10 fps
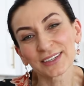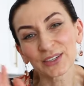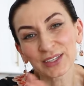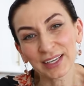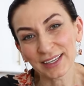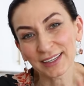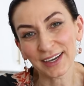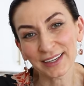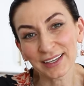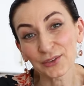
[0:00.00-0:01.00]
Okay,
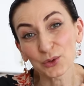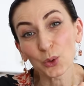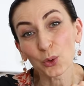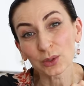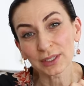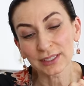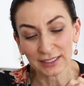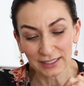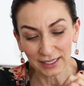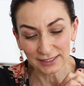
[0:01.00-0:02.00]
I gave you all the
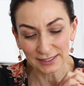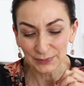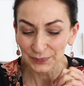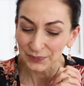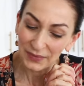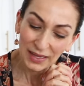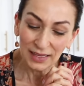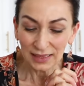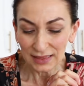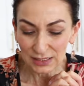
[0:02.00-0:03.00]
details.
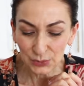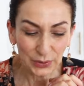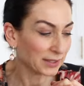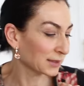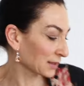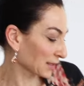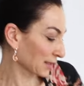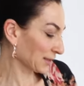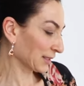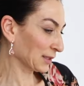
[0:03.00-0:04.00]
Let's wait
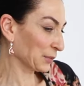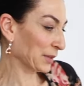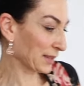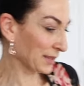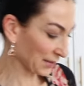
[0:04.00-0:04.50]
a little bit.